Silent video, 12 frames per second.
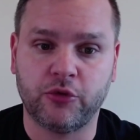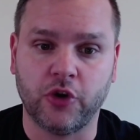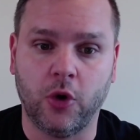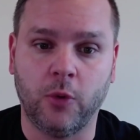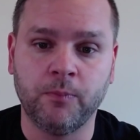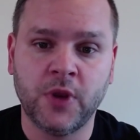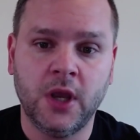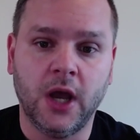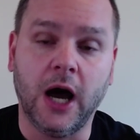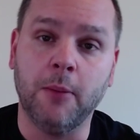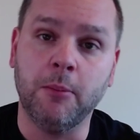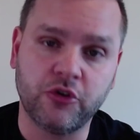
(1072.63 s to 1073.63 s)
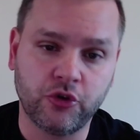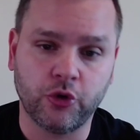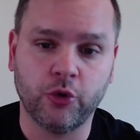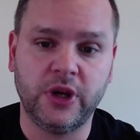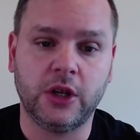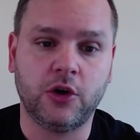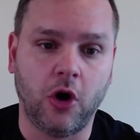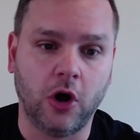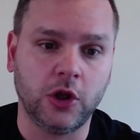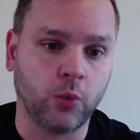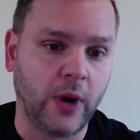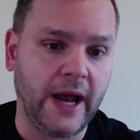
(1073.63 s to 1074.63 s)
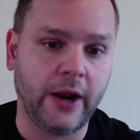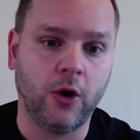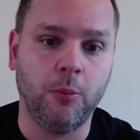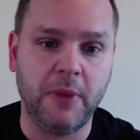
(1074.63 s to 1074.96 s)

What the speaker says: So Missouri, Colorado,